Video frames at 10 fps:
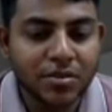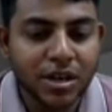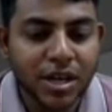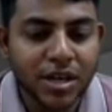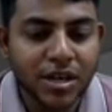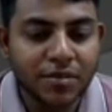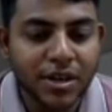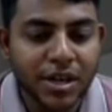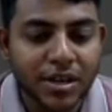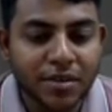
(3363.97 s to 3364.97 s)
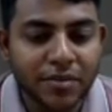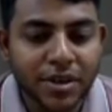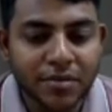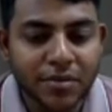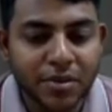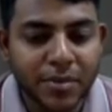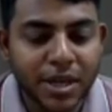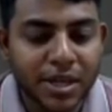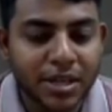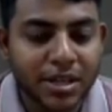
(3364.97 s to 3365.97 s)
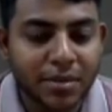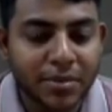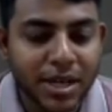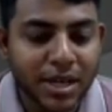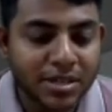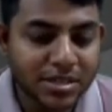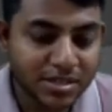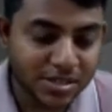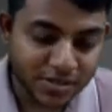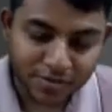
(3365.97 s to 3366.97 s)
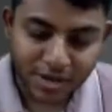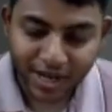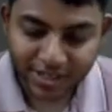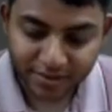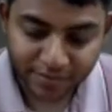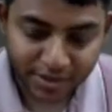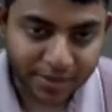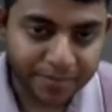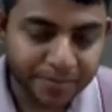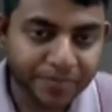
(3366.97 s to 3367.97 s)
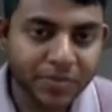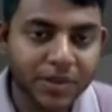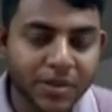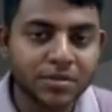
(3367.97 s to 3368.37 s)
they need to collectively intervene for making the Abhiyan a successful activity.